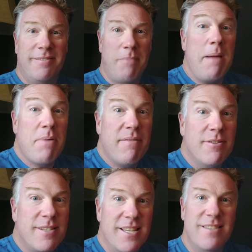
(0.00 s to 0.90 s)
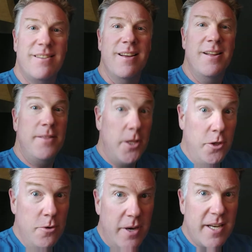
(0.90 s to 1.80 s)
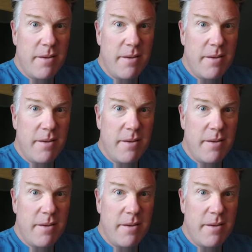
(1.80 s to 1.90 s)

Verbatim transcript: my preference is that you get